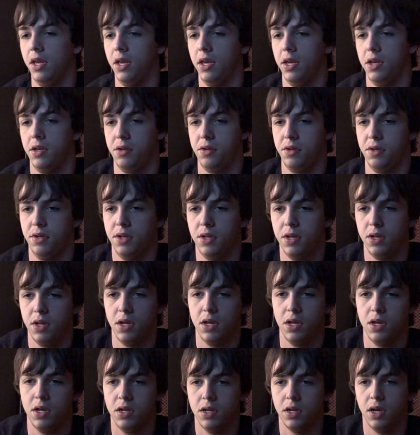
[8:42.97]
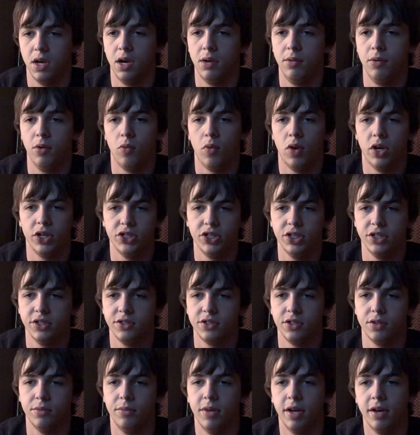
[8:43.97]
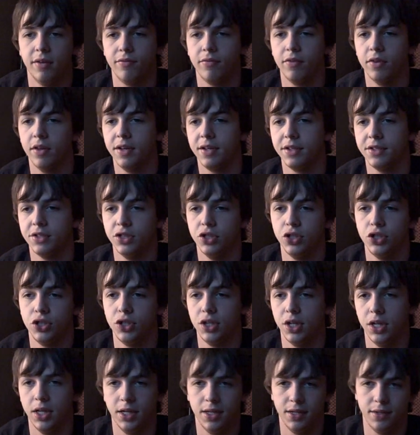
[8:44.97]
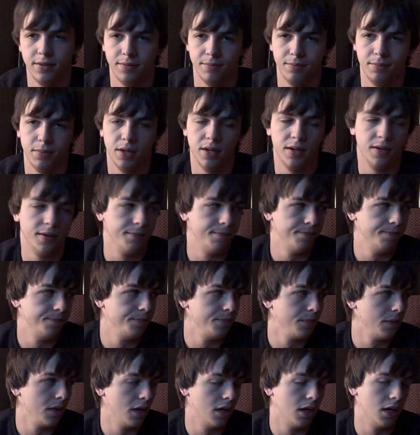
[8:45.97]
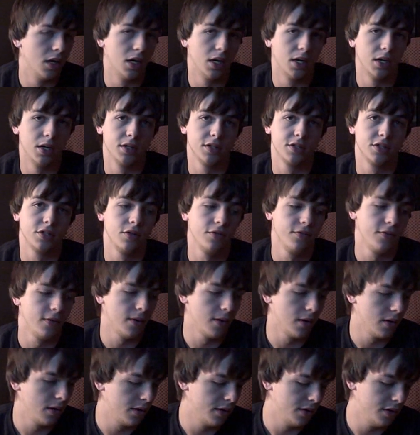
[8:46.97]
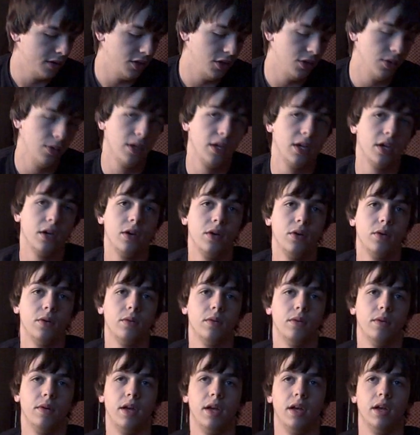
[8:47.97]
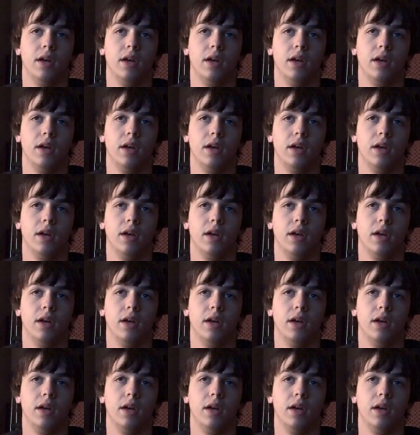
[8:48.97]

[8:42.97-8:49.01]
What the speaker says: and I've been watching some Netflix and shit. But so far, Yu-Gi-Oh,